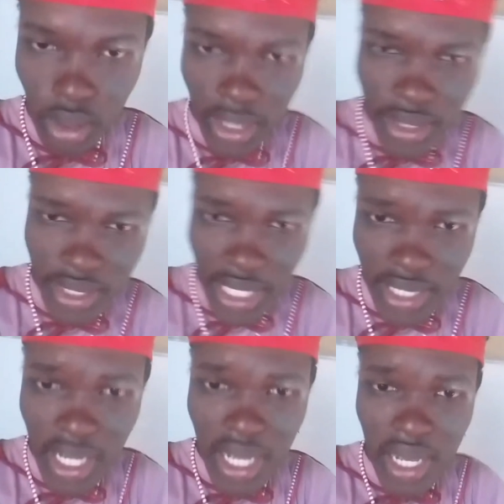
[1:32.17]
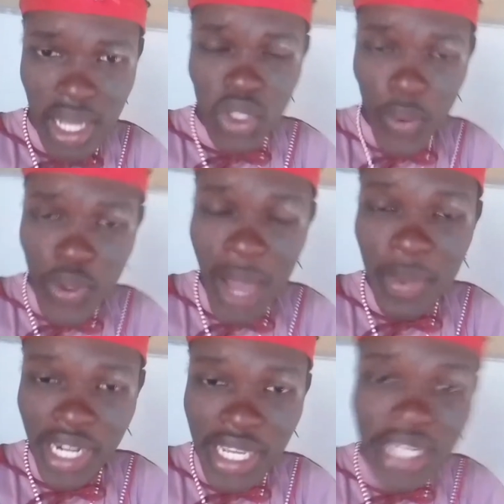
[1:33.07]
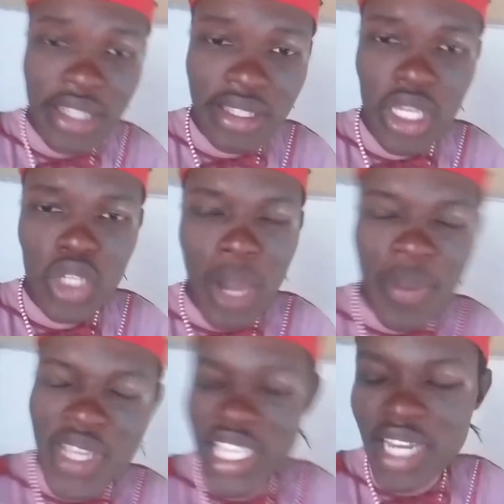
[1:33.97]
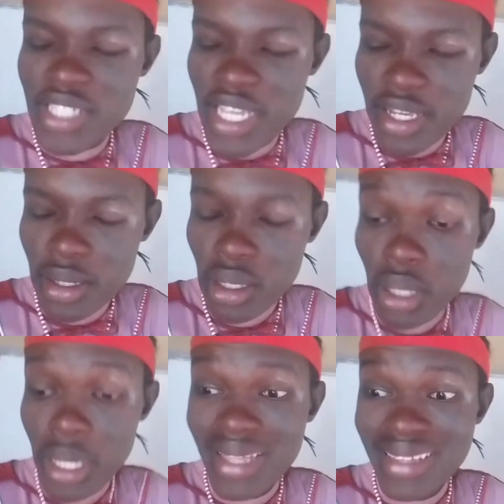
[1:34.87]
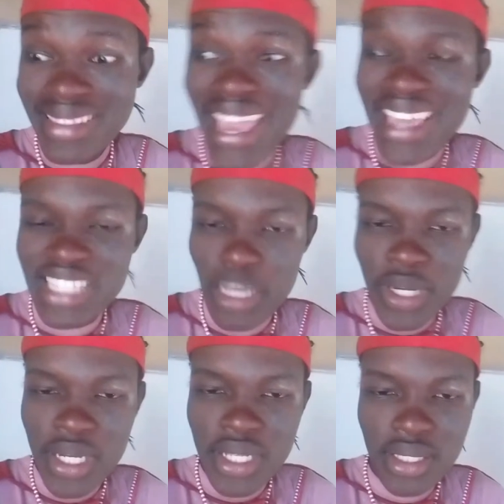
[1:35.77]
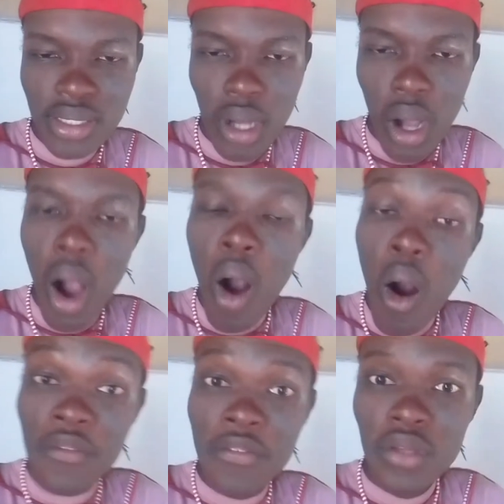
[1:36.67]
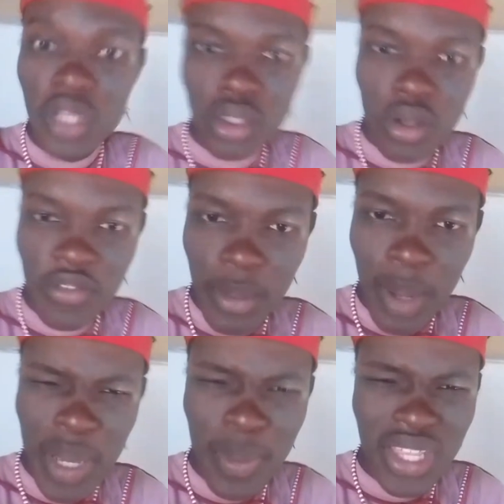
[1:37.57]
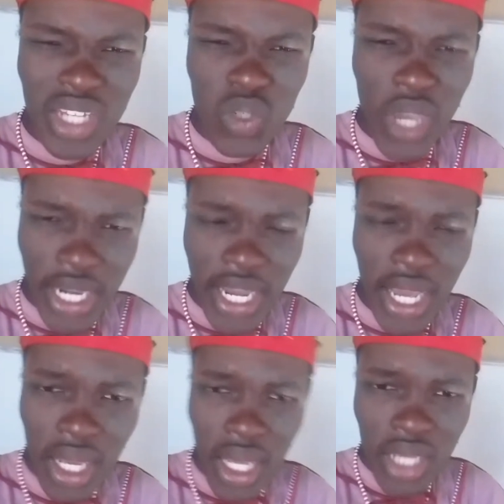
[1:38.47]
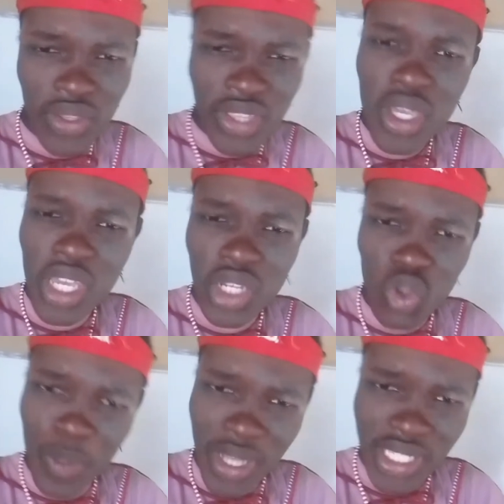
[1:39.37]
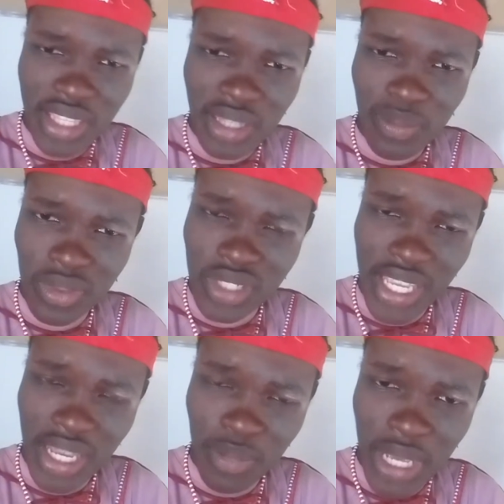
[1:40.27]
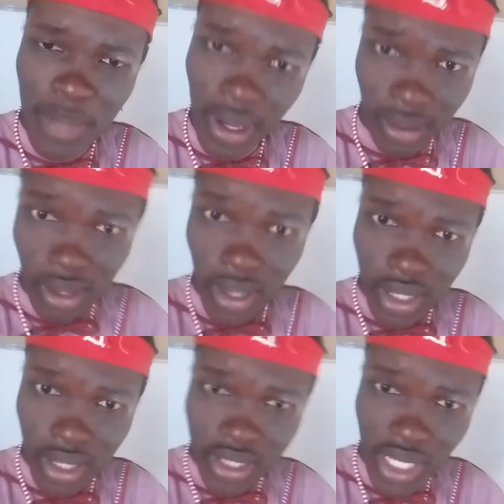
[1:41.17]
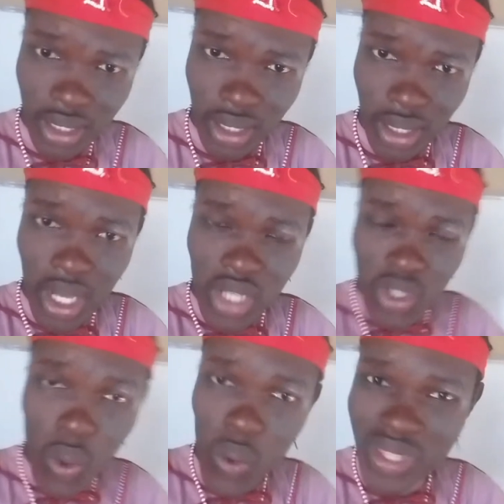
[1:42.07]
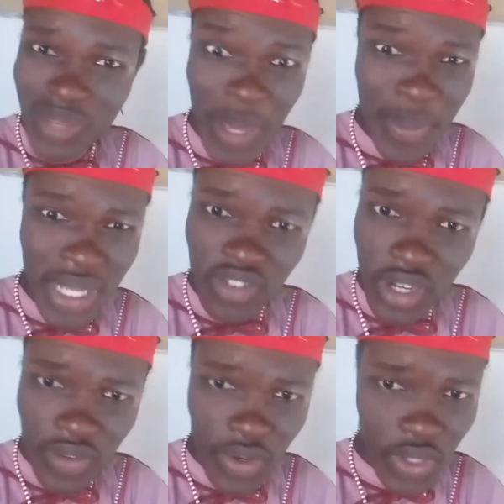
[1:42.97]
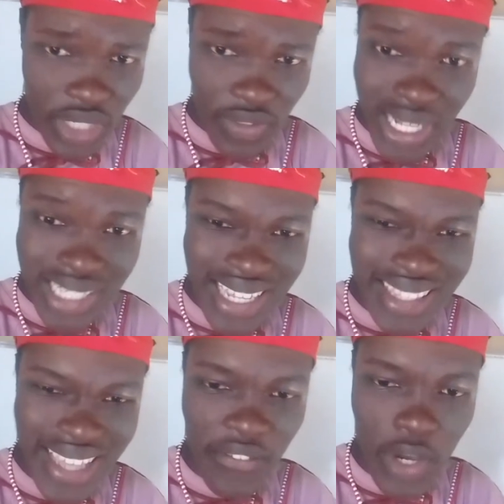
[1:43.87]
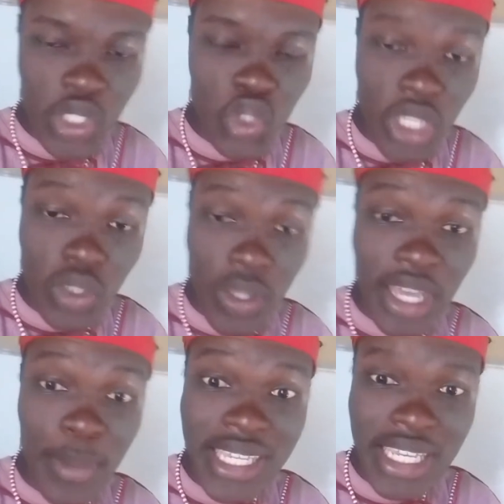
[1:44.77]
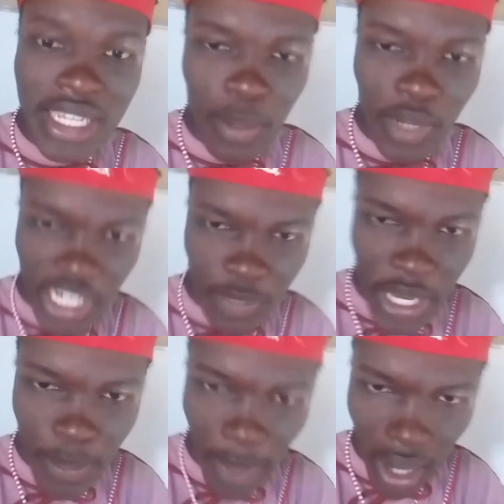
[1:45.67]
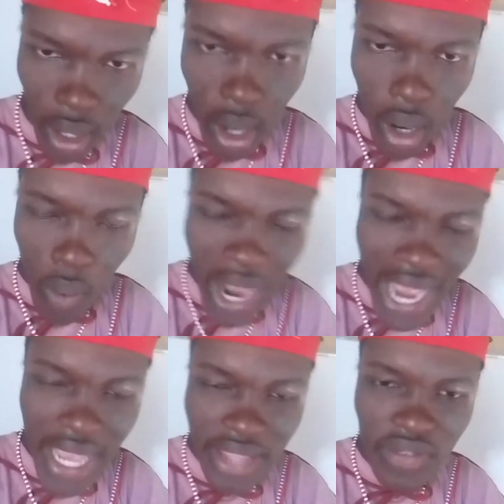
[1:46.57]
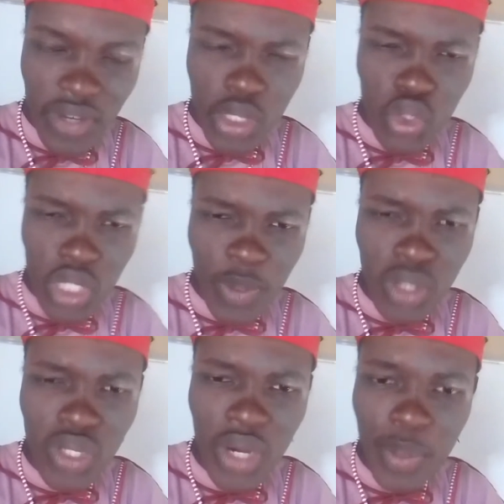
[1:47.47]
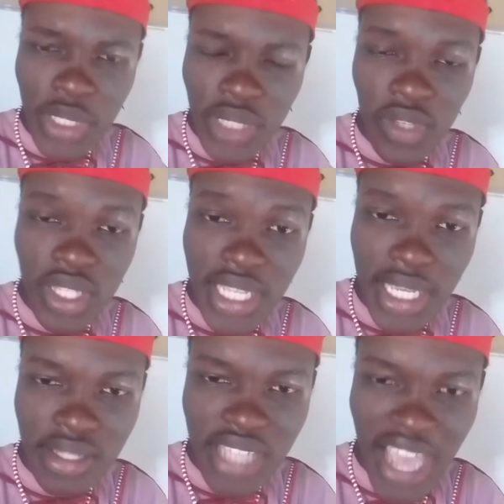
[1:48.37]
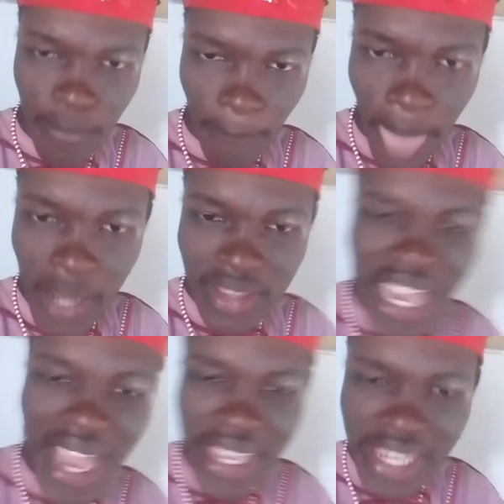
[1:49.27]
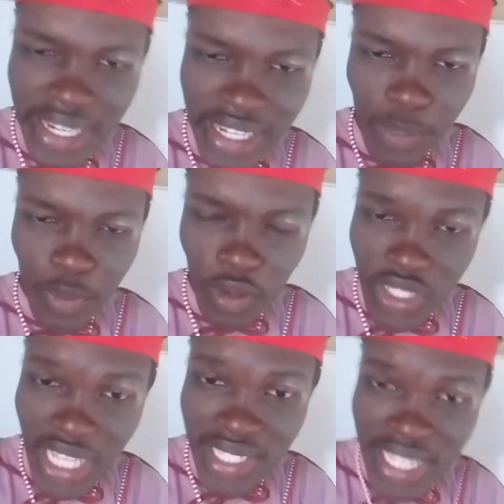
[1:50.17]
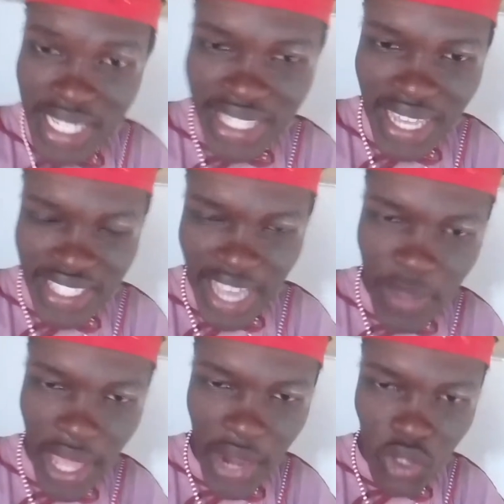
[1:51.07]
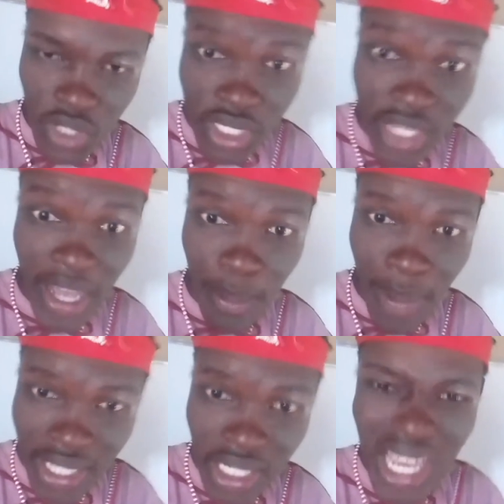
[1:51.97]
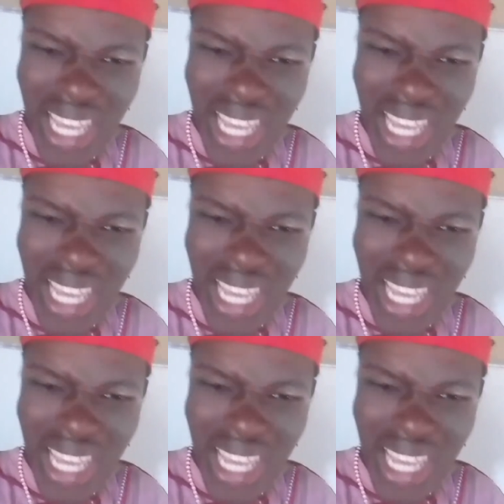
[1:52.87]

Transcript: You understand? So when you're upgrading, you are basically telling the examiners of the November paper that you think you can do better in the second paper. You understand? So the paper is very, very difficult, and they are very strict when they are making an upgrade paper. Why are they very strict? Because they are repeating for the second time. They are angry because they are taking their time, their resources, and their money